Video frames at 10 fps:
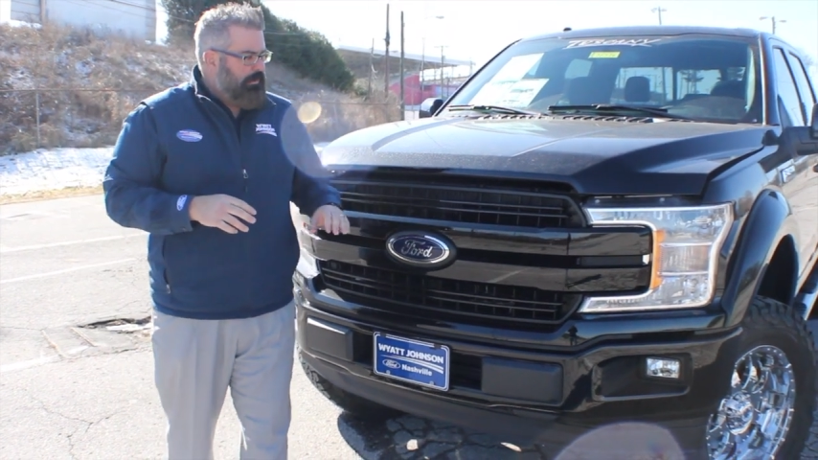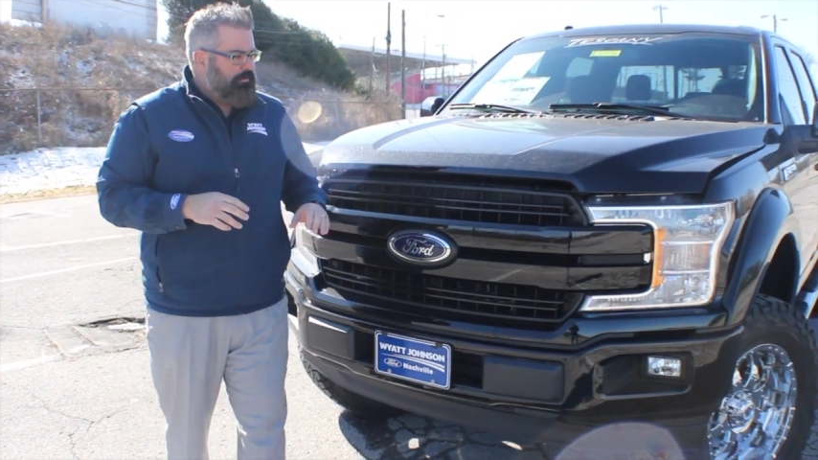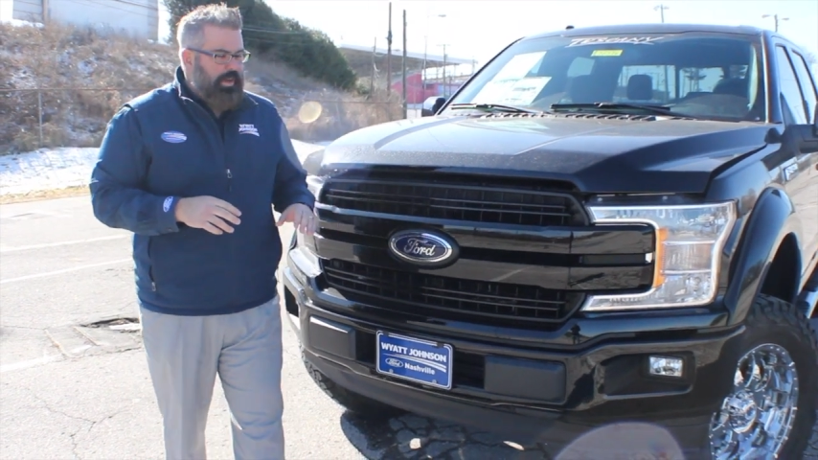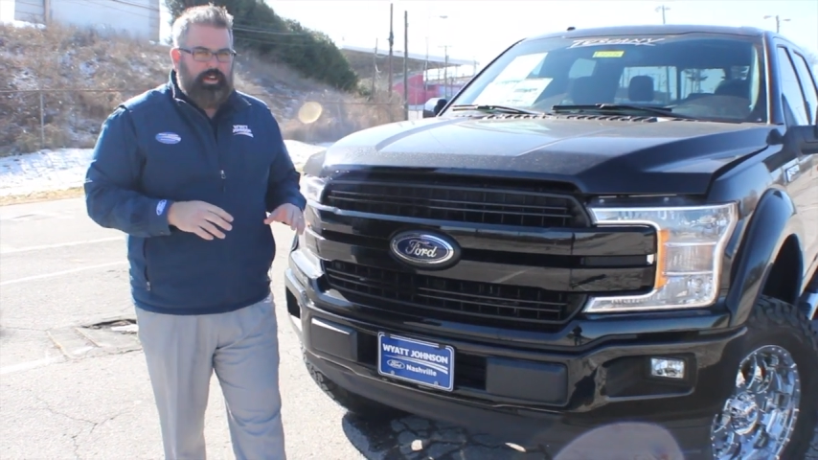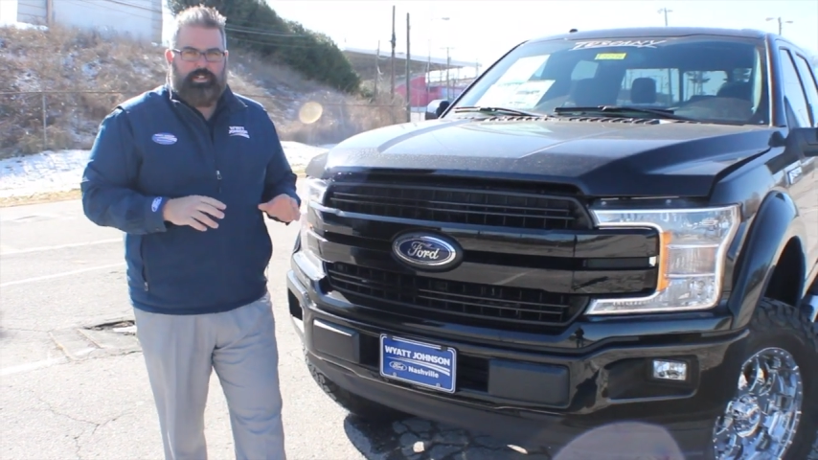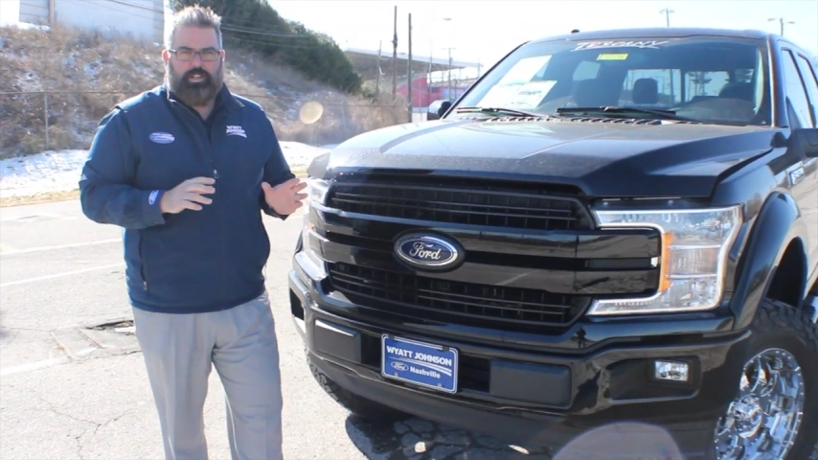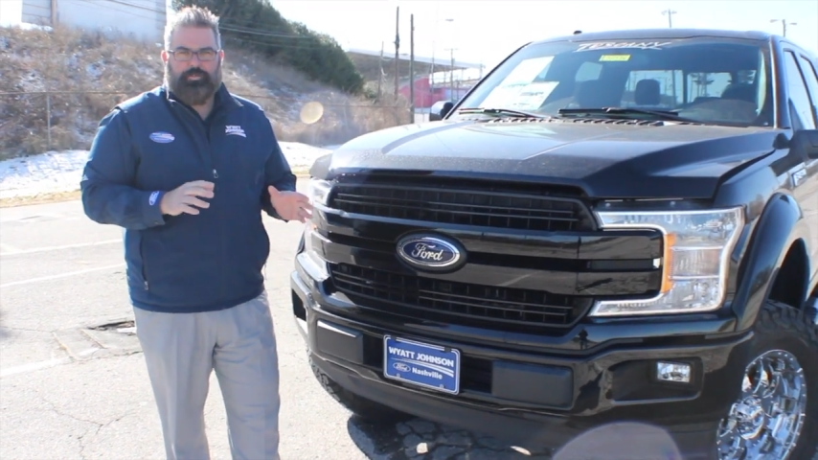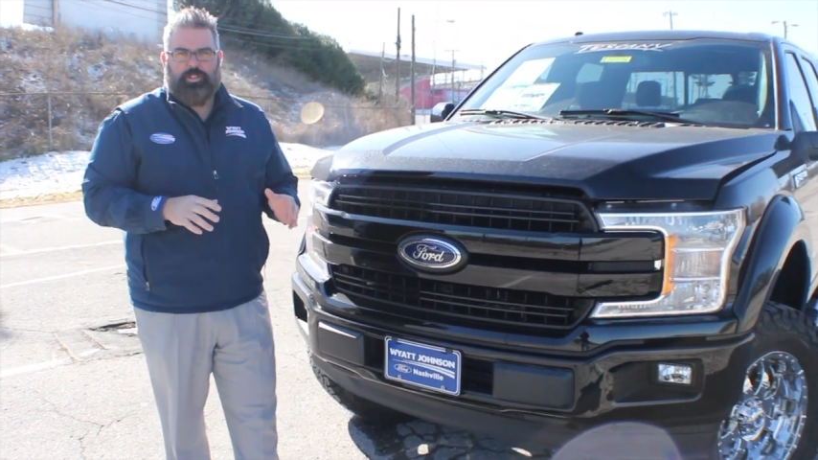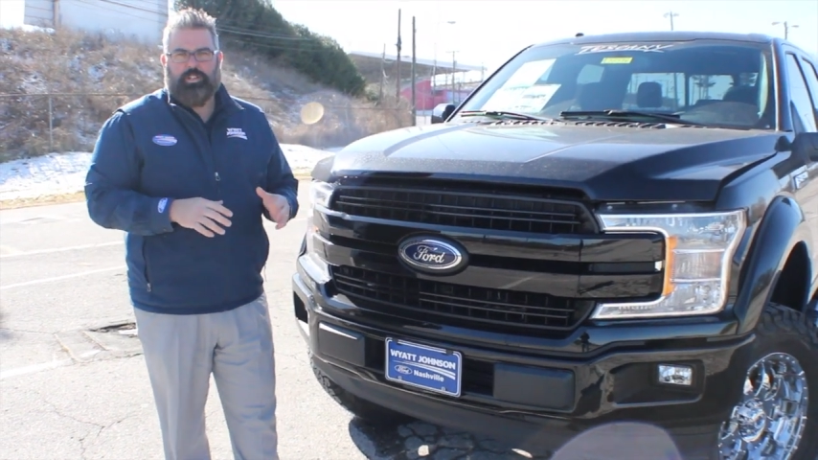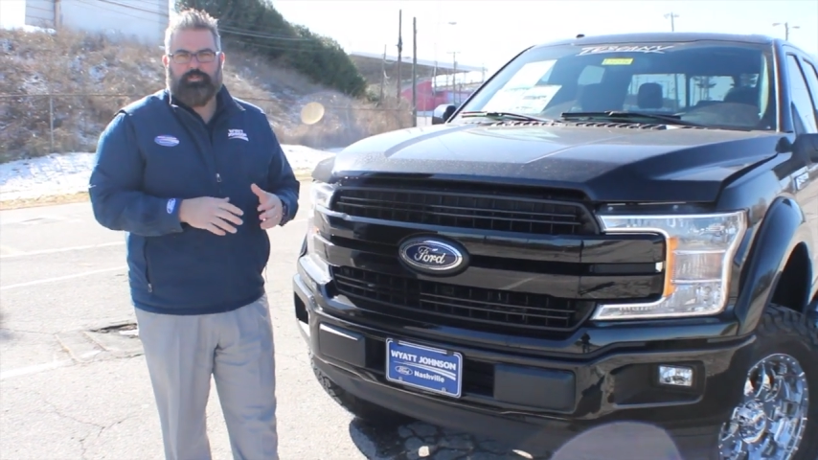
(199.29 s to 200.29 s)
very
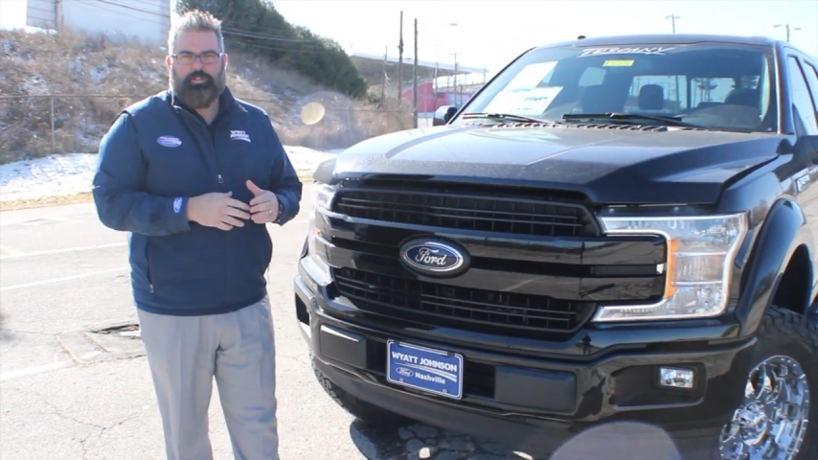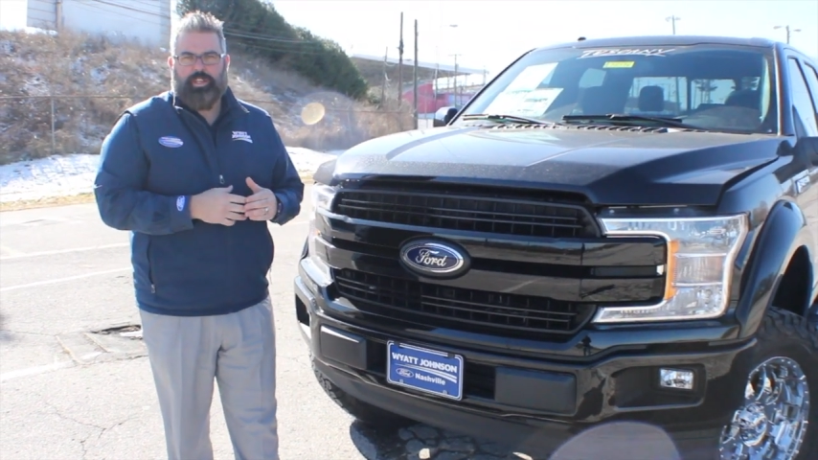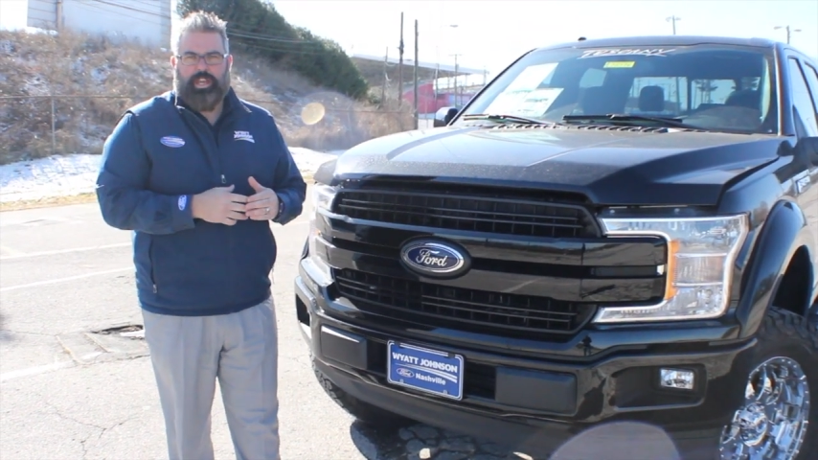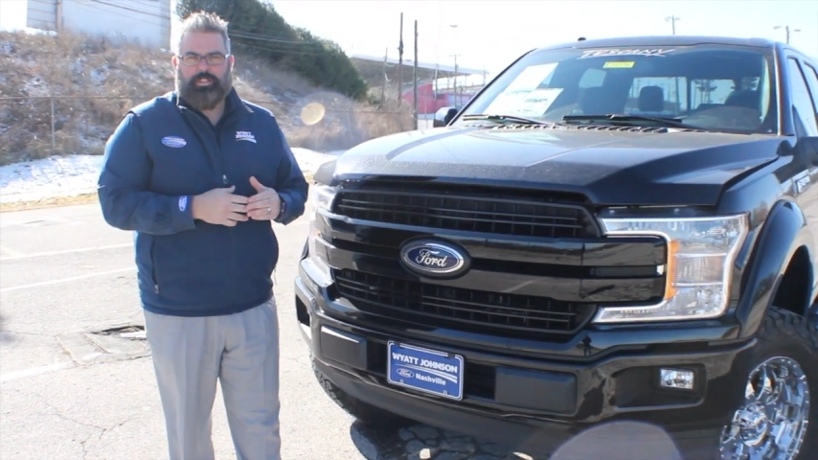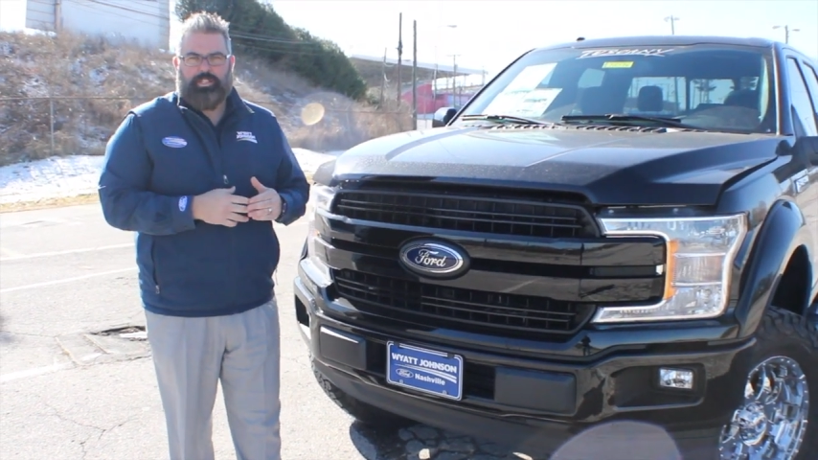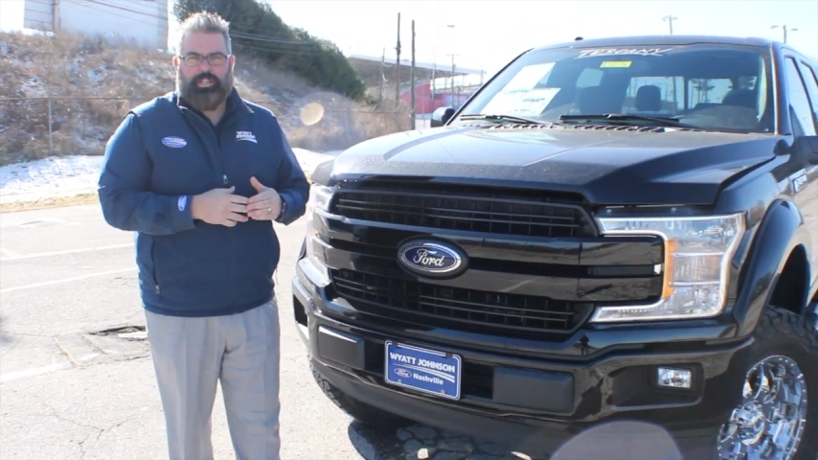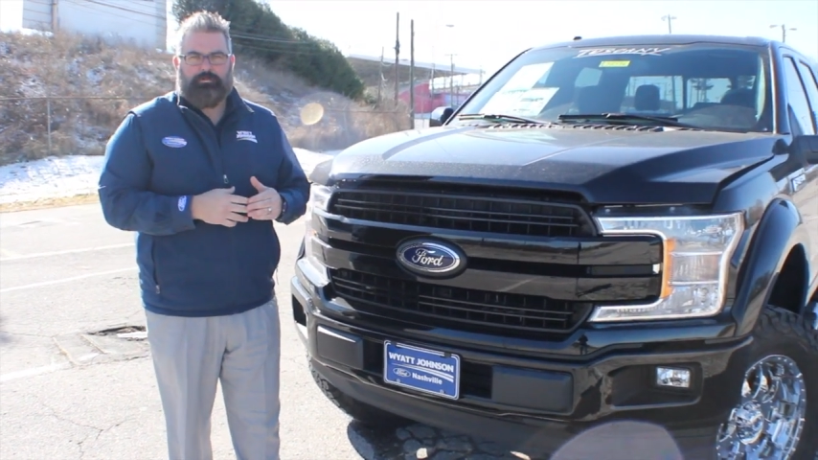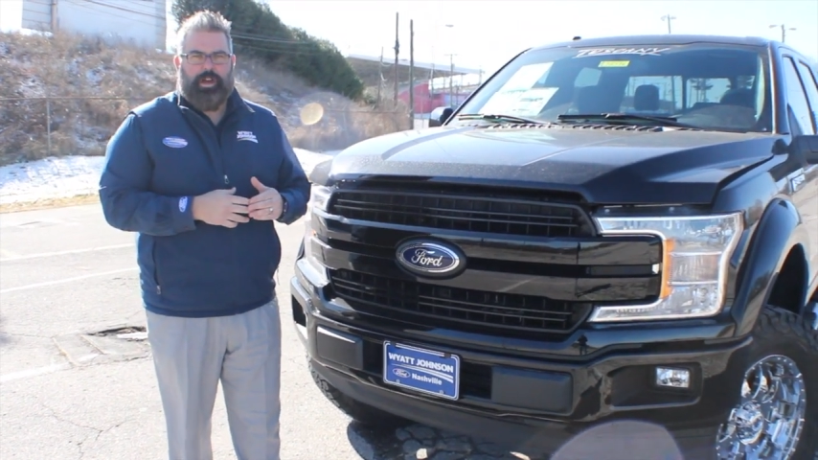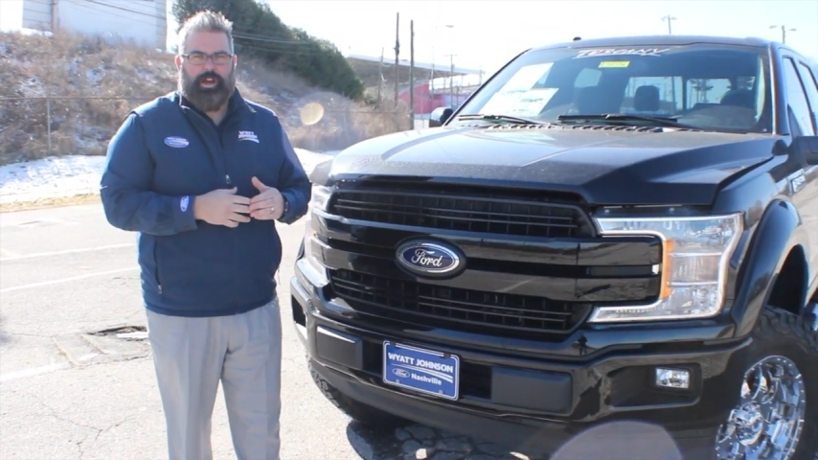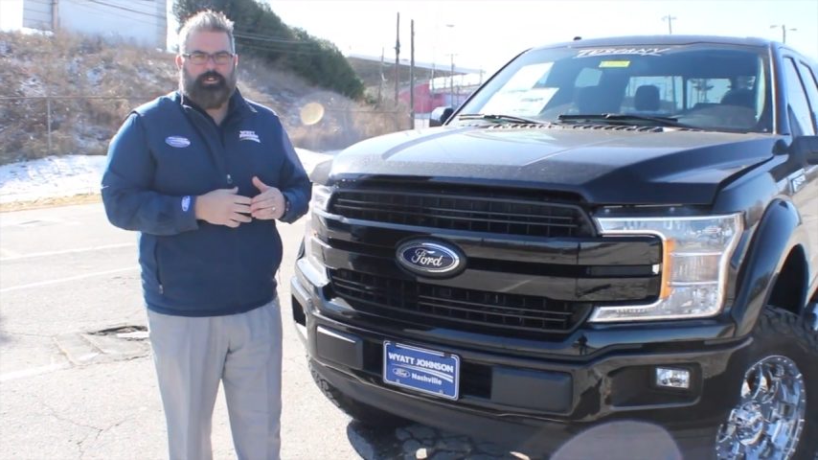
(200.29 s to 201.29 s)
different look for the
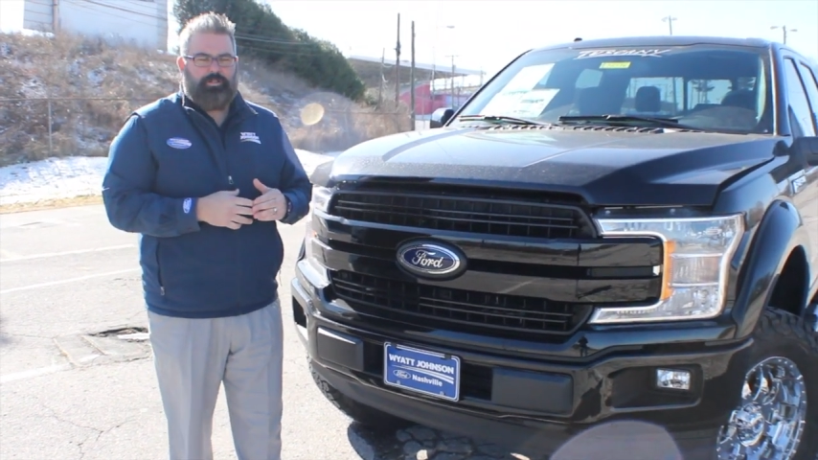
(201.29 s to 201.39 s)
18 model,